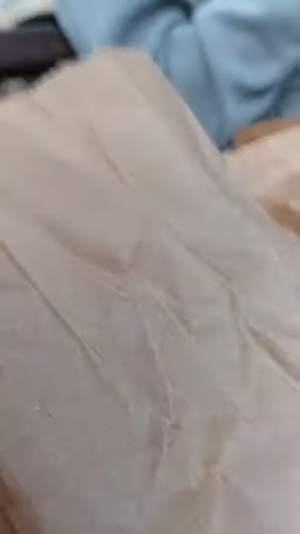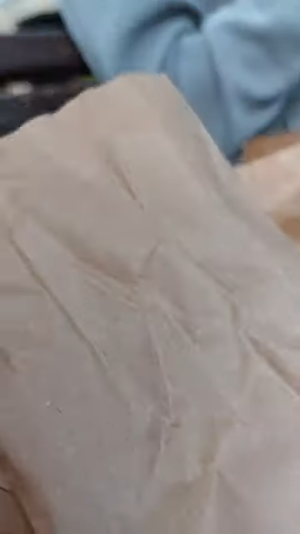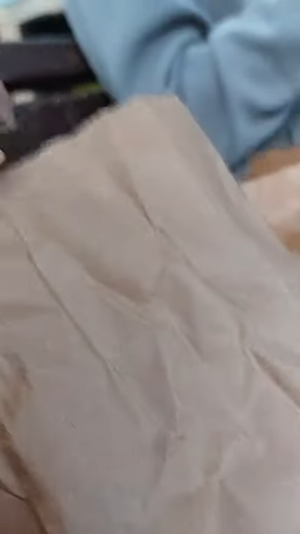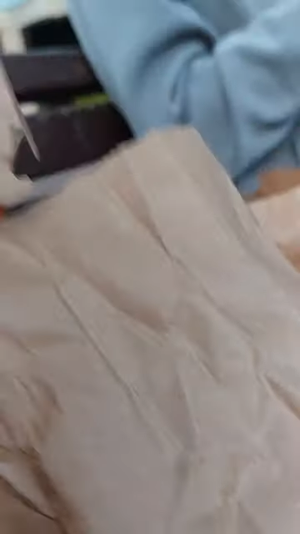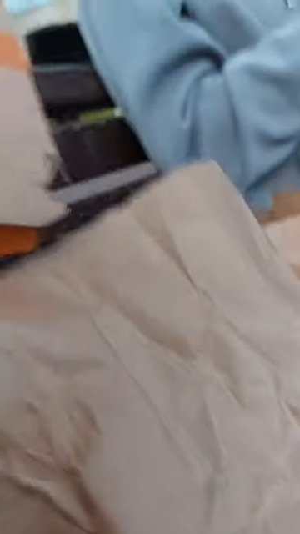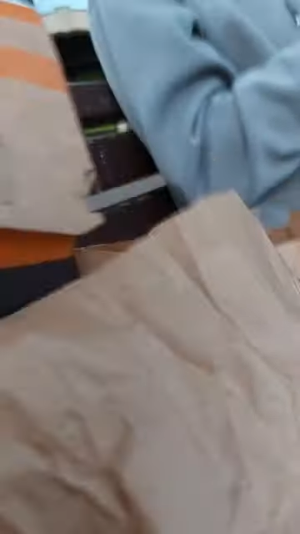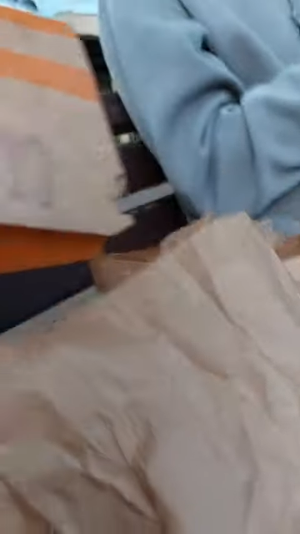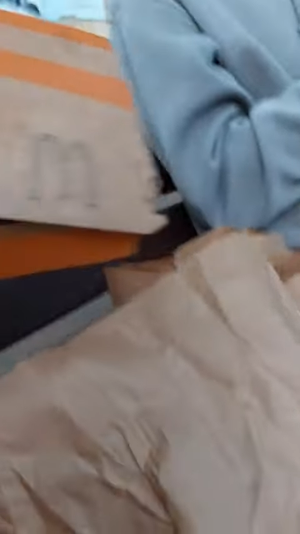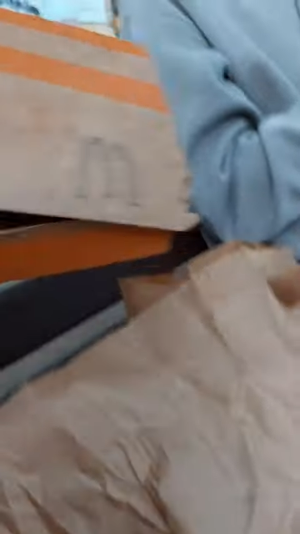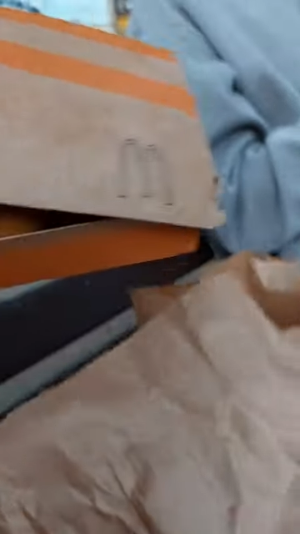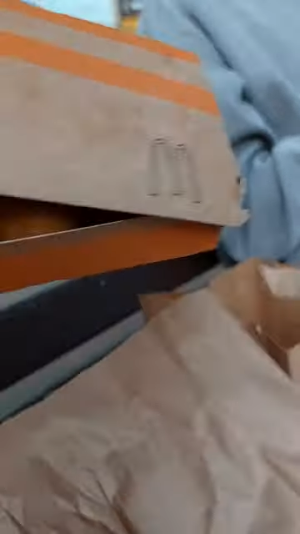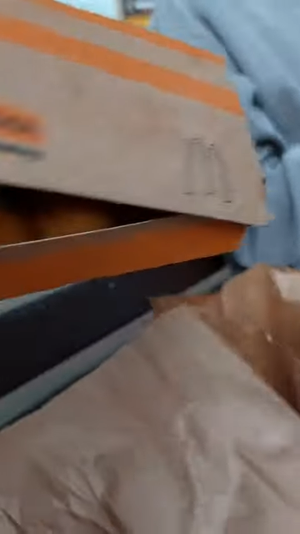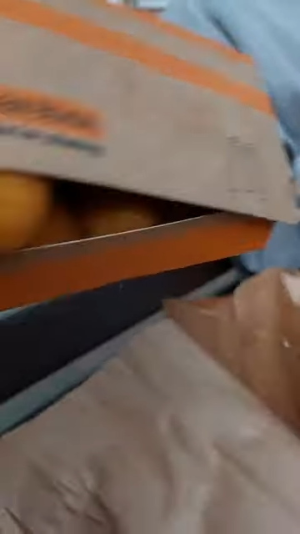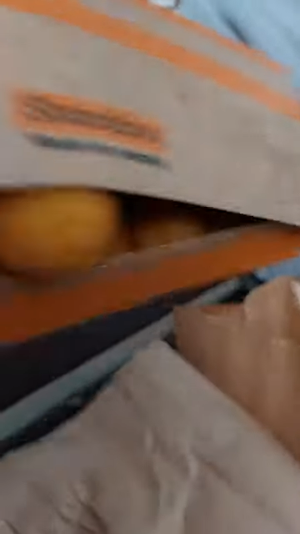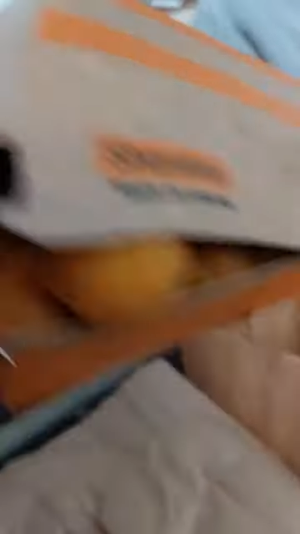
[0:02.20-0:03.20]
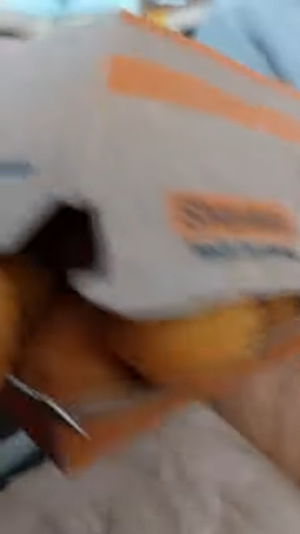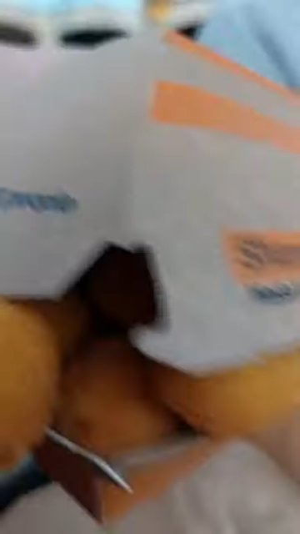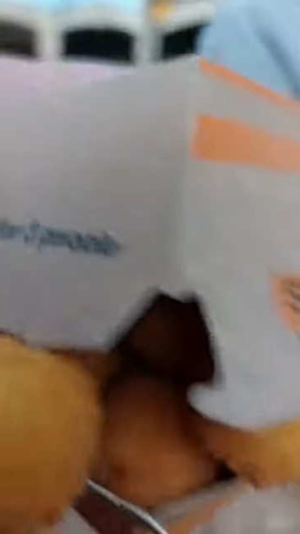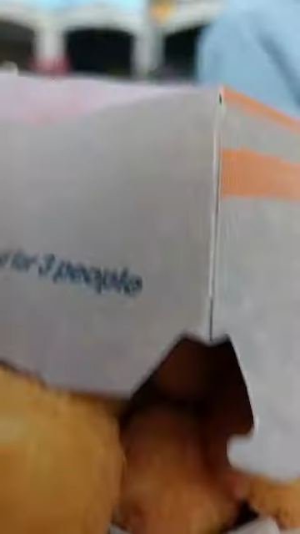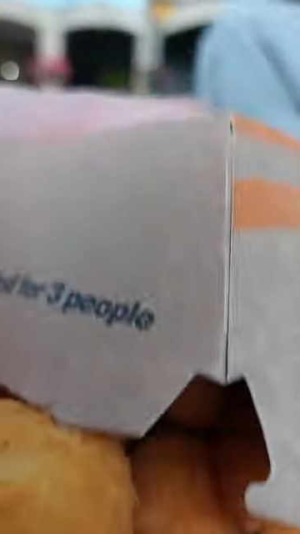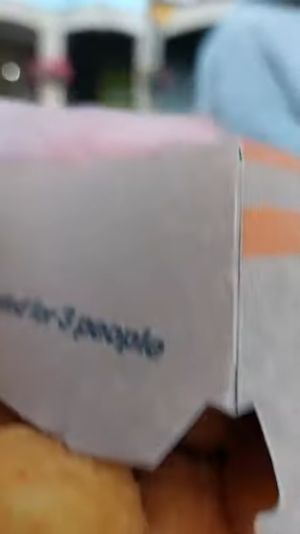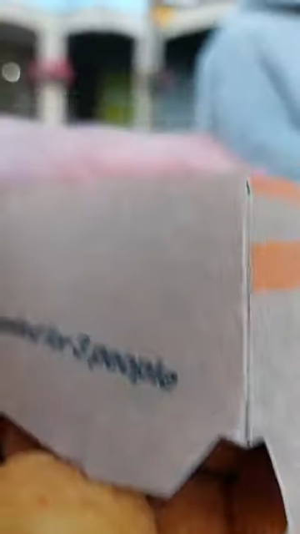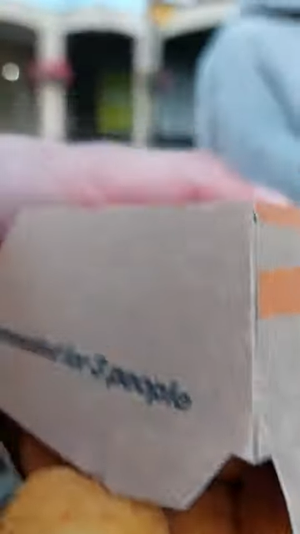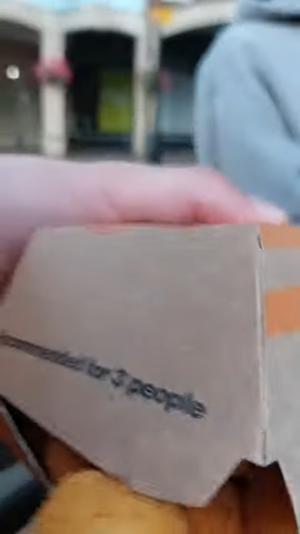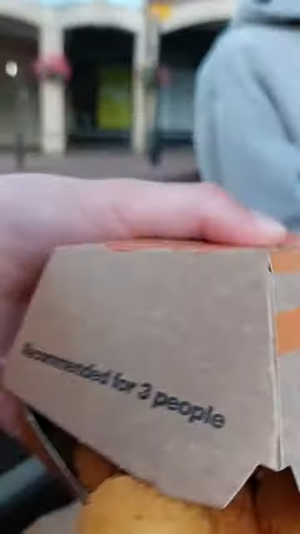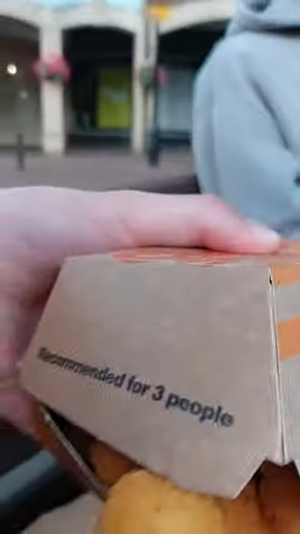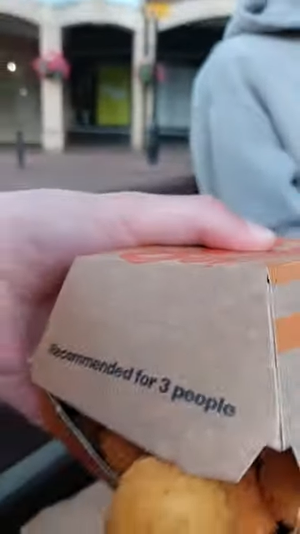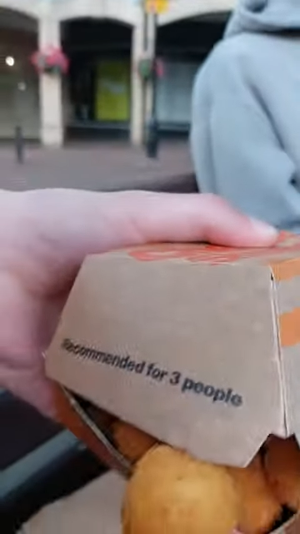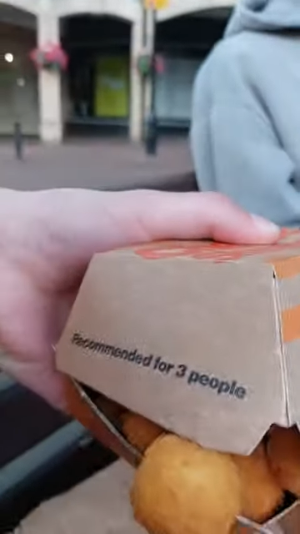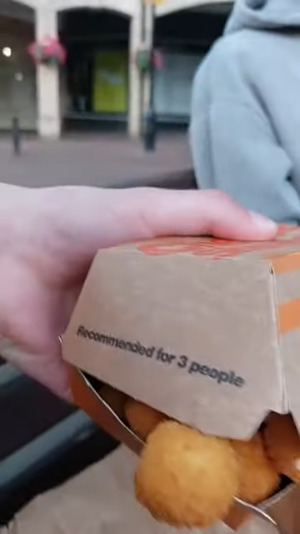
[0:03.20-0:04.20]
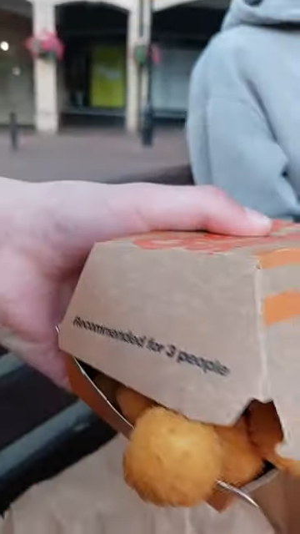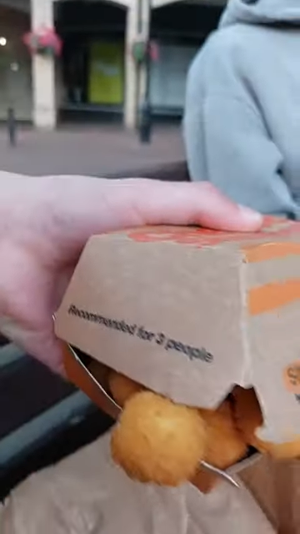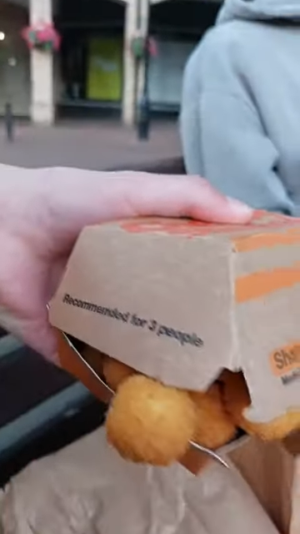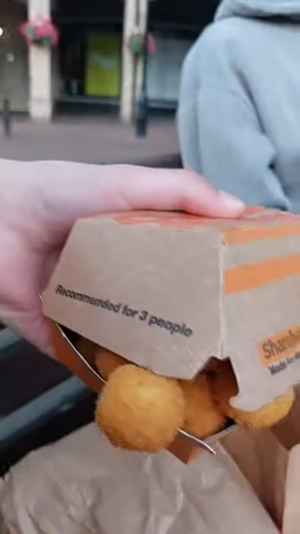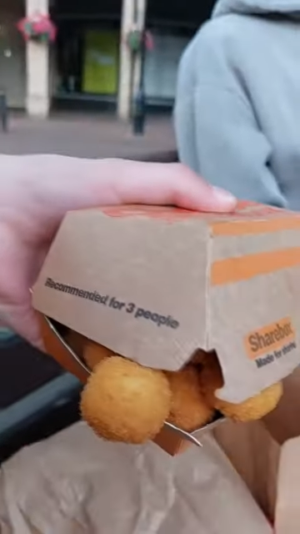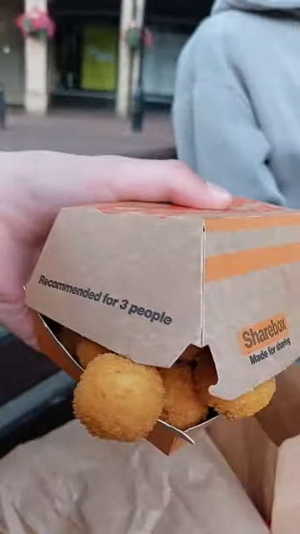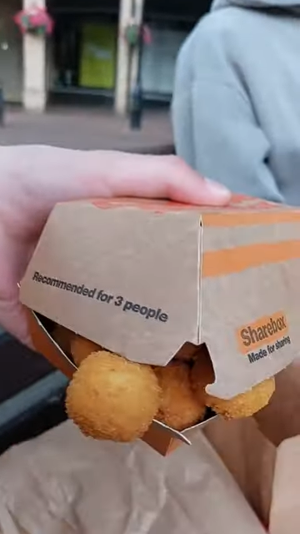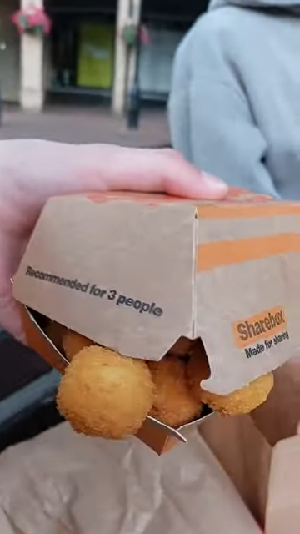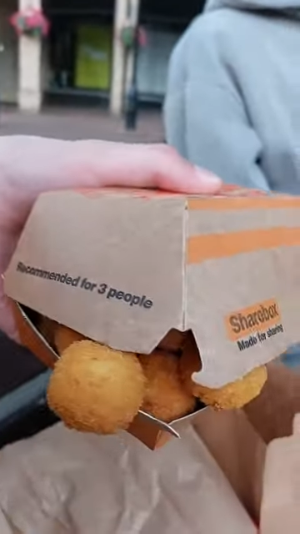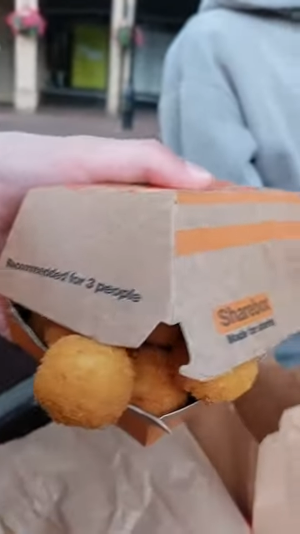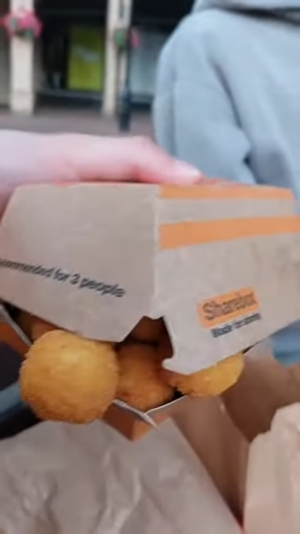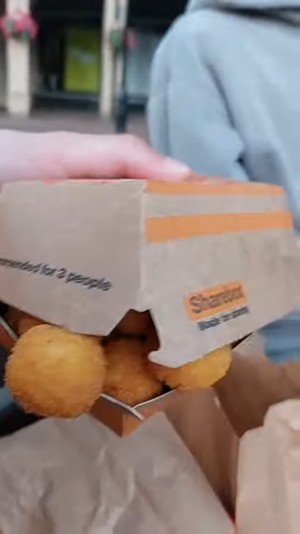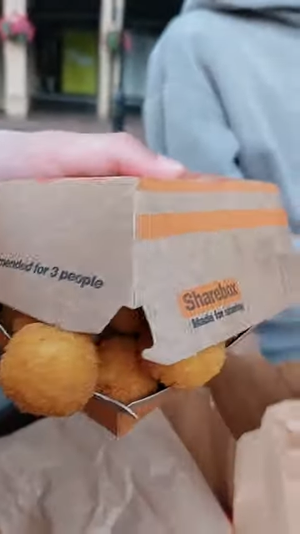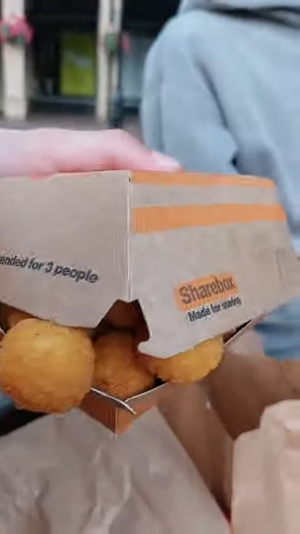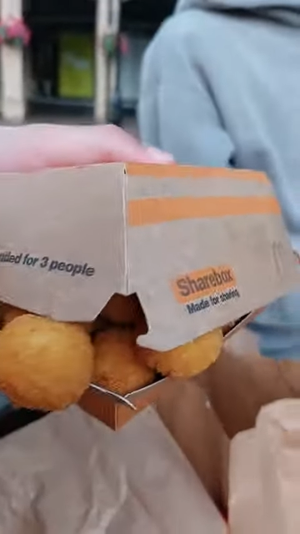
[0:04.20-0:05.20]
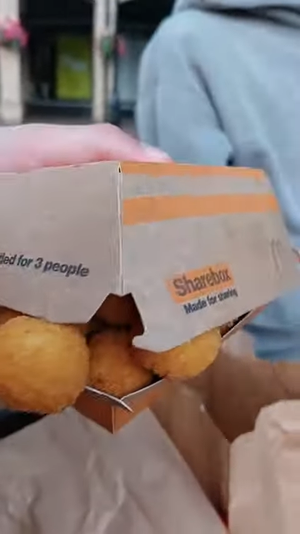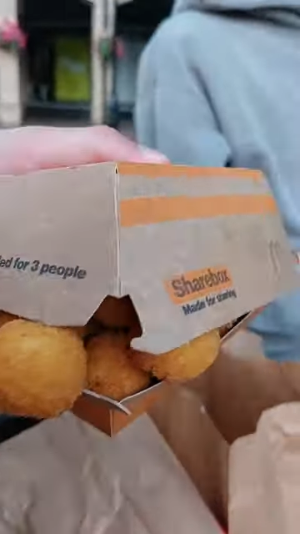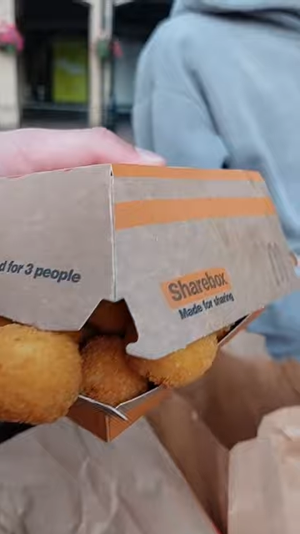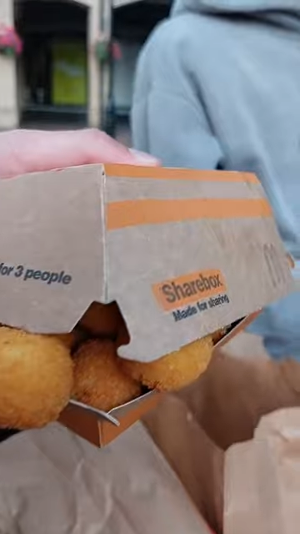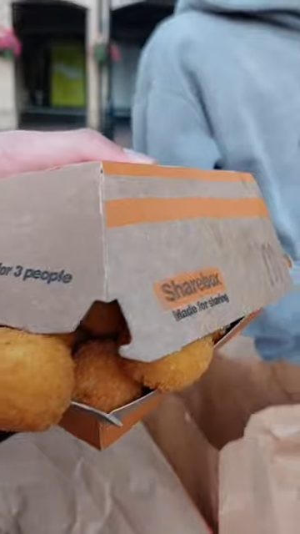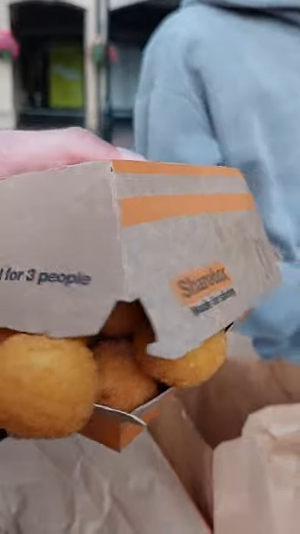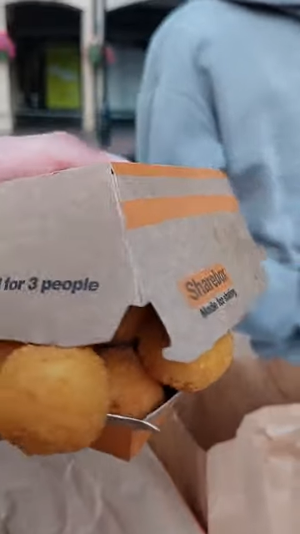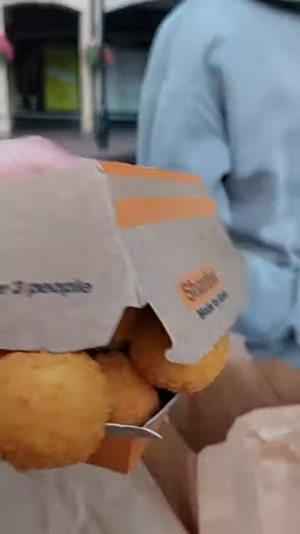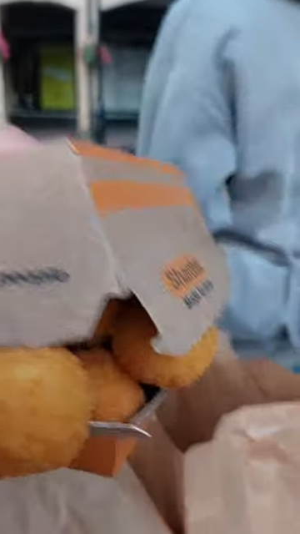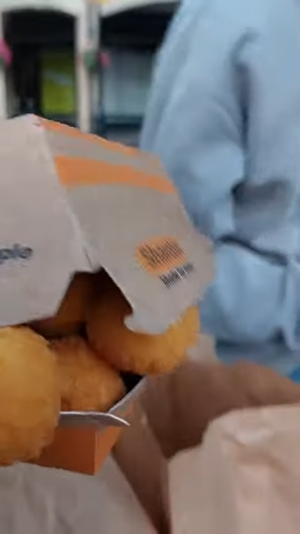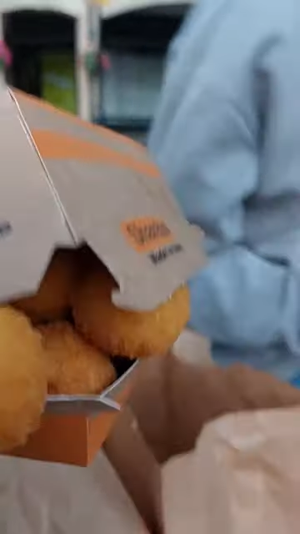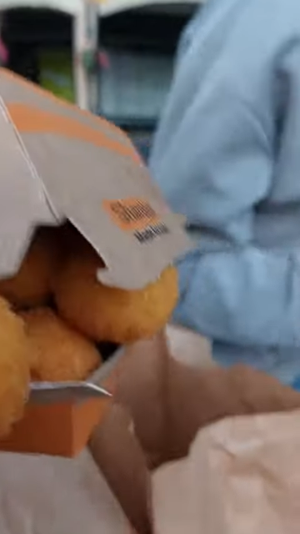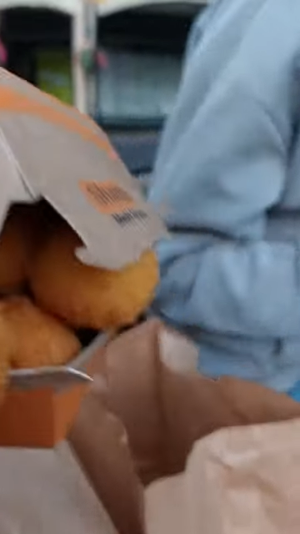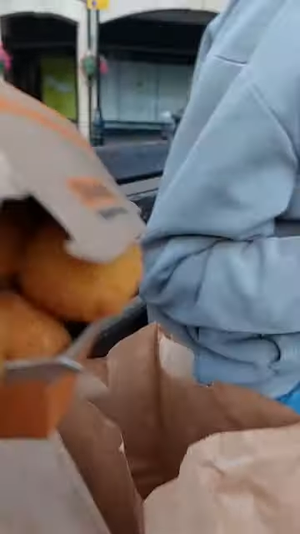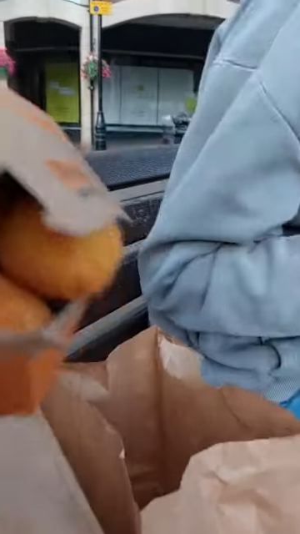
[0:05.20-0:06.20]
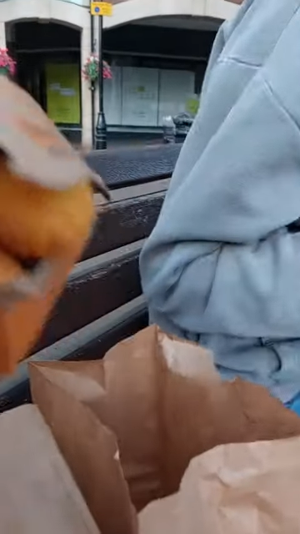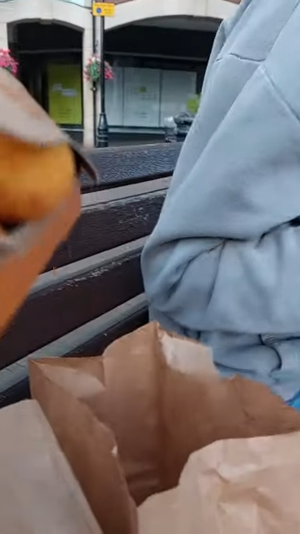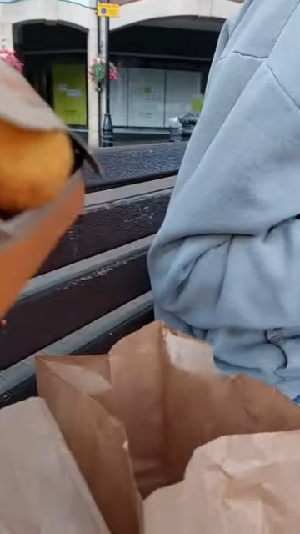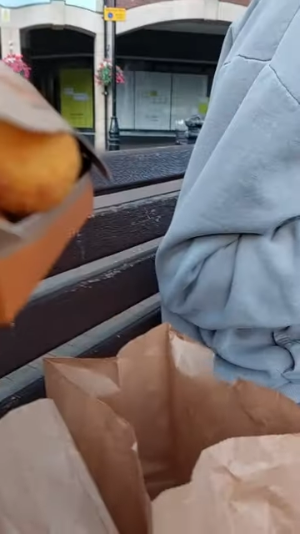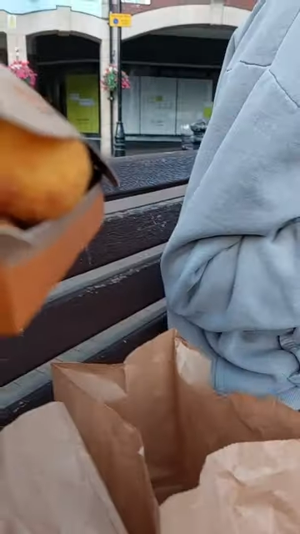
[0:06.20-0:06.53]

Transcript: (no speaker visible)